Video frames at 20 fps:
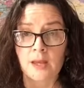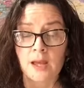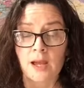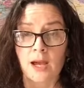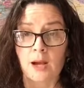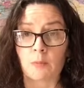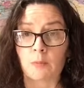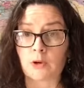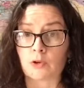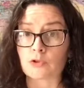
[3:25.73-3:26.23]

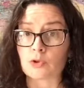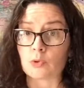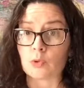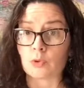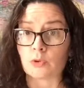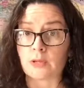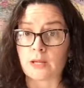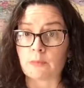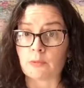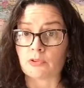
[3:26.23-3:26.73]
And we're
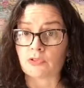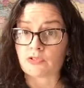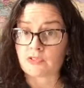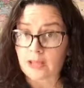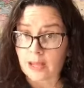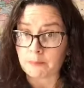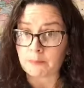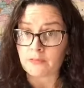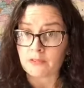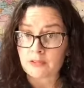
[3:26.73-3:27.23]
told he was
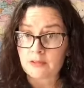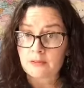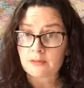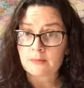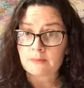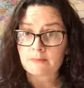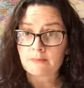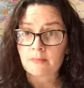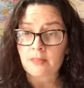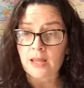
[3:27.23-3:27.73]

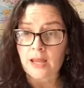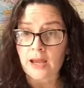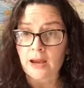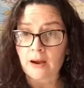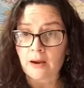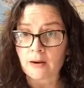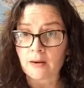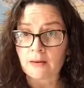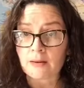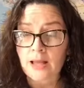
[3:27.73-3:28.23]
tempted
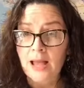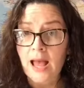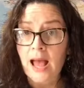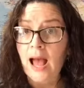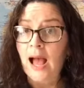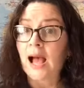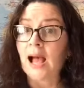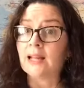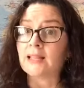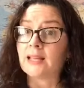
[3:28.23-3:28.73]
there,
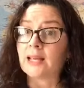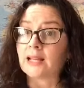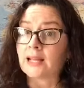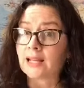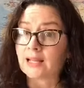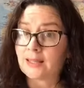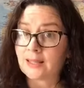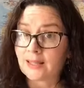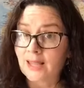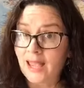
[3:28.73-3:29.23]
and yet
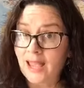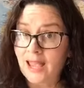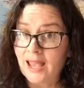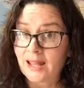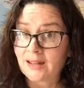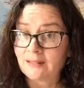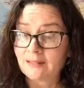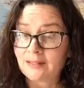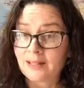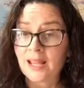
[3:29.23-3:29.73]

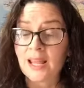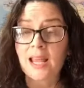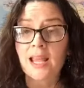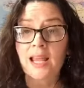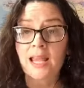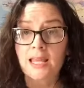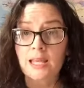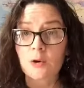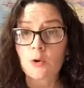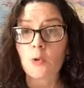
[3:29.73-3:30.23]
again
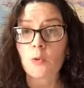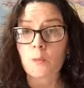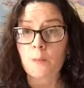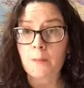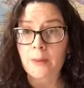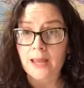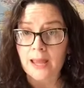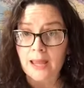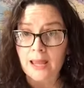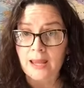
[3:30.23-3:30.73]
he
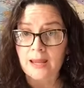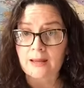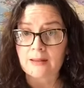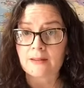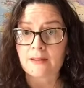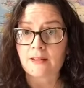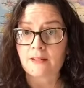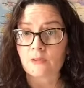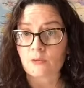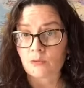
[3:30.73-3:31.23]
obeyed
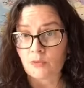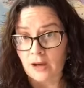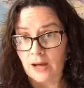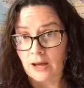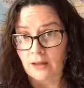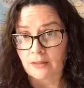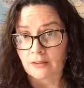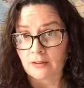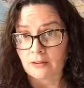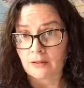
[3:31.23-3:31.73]
his
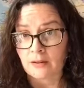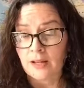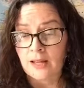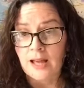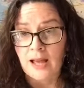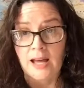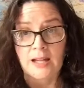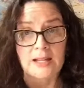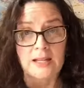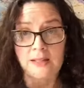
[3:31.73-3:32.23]
Father
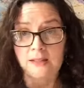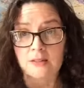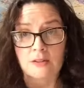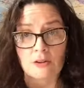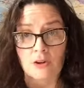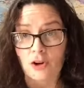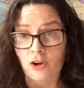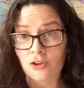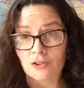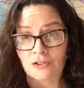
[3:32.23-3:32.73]
and he did
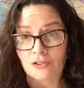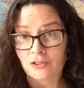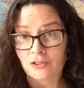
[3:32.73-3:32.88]
not